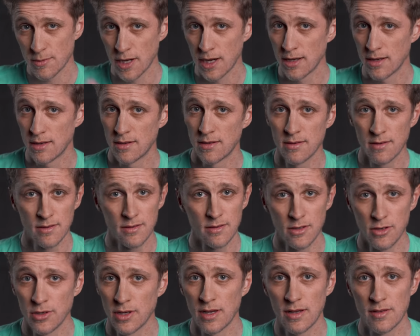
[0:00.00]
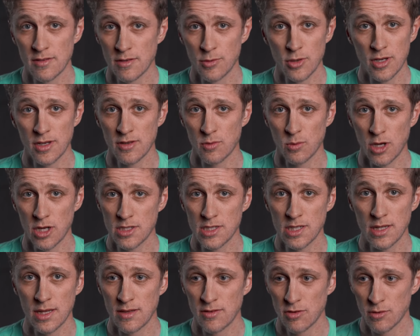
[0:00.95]
of mine, you guys, some of you guys
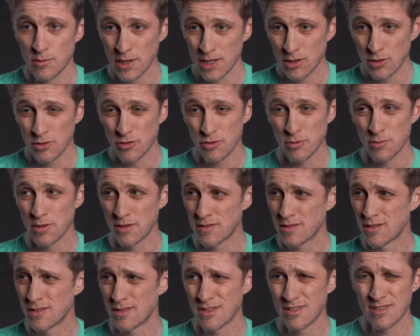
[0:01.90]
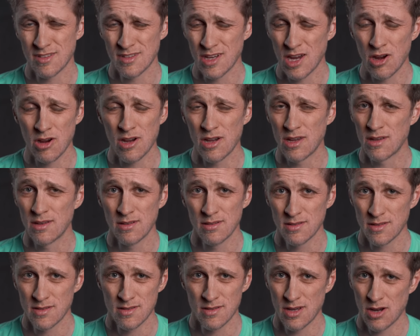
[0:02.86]
watching this who might lose your business. It's scary.
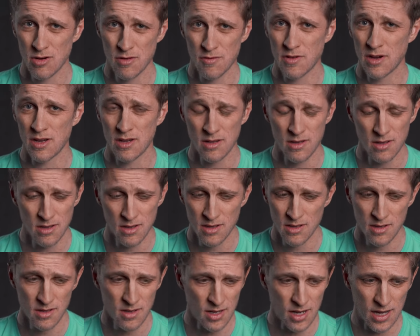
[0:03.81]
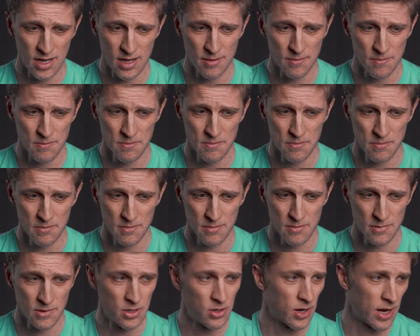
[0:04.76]
It's terrifying. Um,
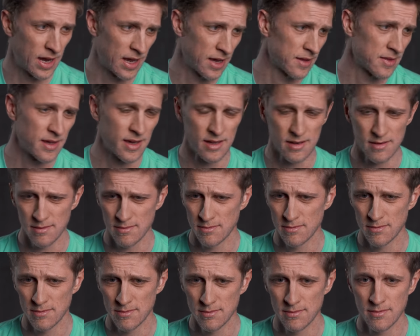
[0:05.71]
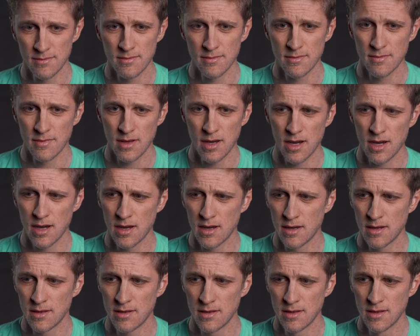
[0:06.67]
you know, I had that
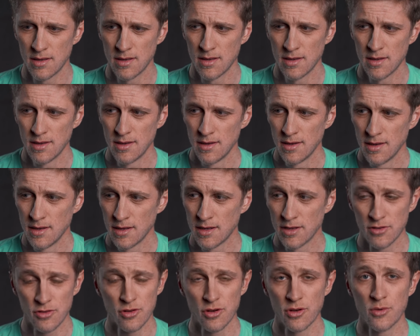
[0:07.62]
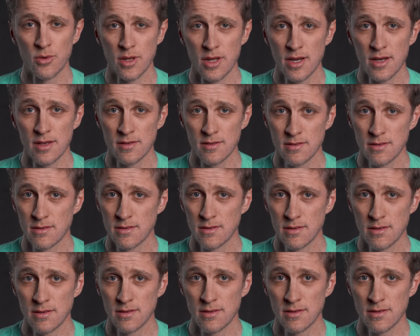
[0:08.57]
uh, concern with us
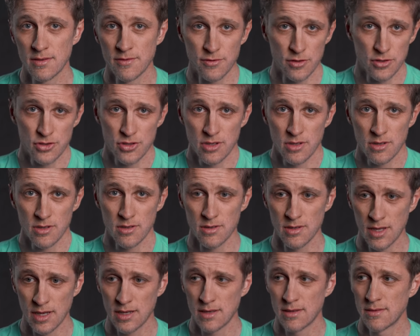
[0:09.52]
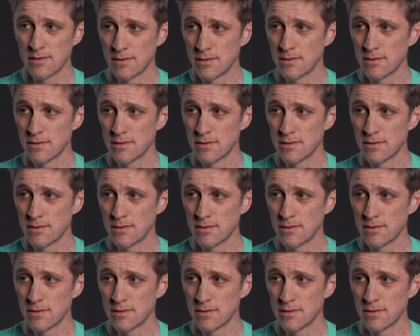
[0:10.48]
for sure. Like,